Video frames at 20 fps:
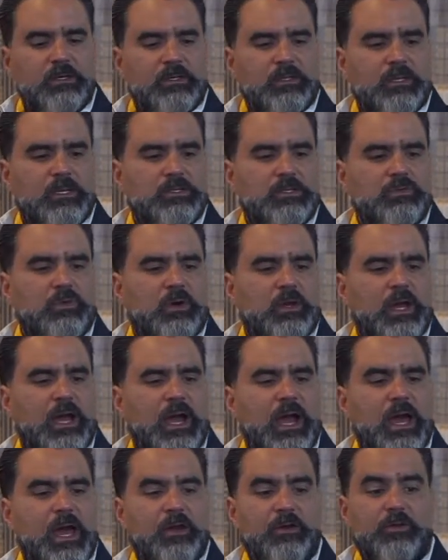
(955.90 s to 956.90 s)
This one I
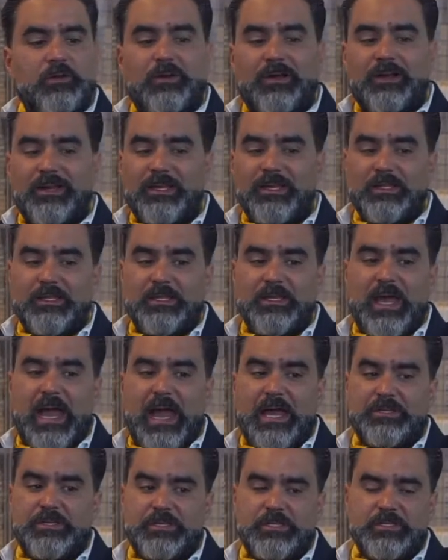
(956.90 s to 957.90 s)
had her to clean the
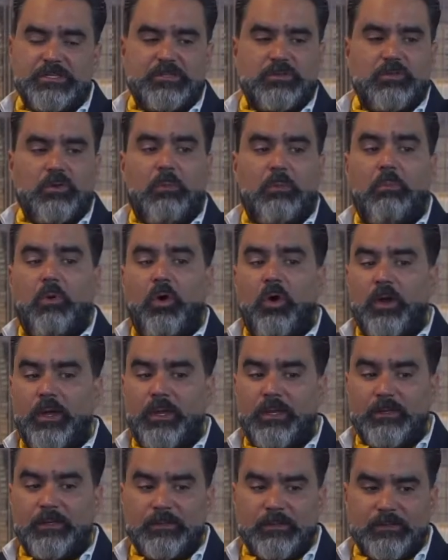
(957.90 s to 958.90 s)
ashes to
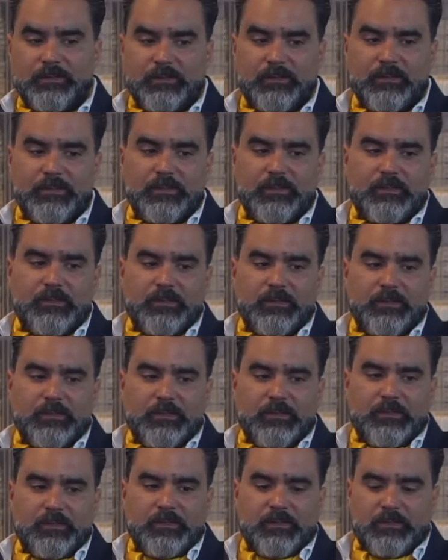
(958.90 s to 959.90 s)
avoid
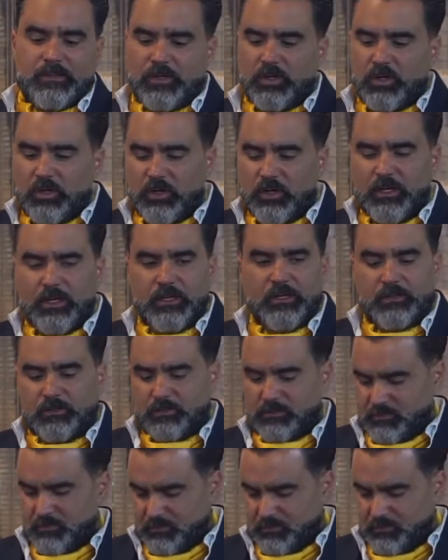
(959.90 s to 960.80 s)
going